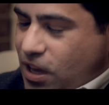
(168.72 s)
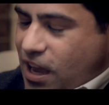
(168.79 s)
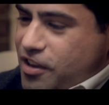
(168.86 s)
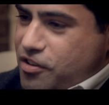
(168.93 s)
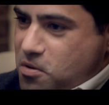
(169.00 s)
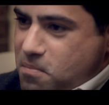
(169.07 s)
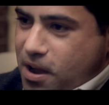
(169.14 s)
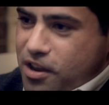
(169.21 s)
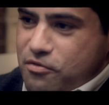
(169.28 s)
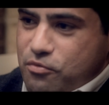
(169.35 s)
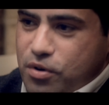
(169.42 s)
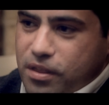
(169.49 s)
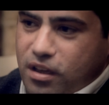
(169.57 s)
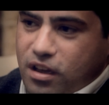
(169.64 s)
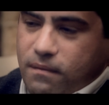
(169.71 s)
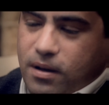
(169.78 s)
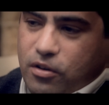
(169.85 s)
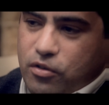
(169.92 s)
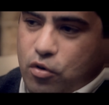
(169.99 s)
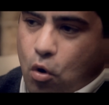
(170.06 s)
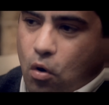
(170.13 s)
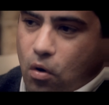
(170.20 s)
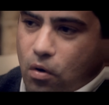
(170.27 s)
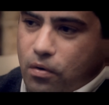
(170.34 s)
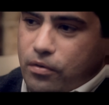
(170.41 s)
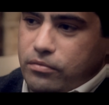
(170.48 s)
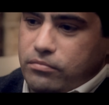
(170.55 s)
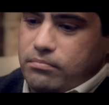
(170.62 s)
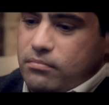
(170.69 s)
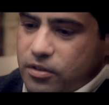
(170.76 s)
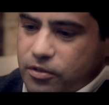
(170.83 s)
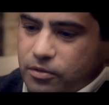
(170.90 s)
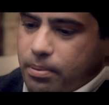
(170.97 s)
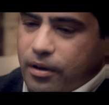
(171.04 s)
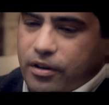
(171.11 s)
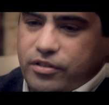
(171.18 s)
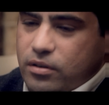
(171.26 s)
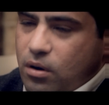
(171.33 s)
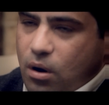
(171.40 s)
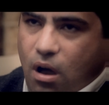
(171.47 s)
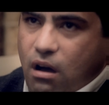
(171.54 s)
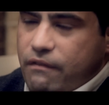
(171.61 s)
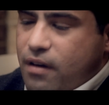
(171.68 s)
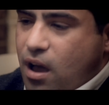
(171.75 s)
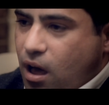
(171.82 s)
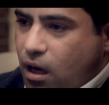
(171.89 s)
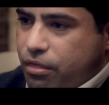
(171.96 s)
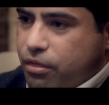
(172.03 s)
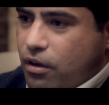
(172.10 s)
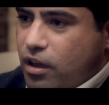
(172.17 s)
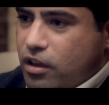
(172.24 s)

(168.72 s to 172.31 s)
Can you imagine reading about your own special love author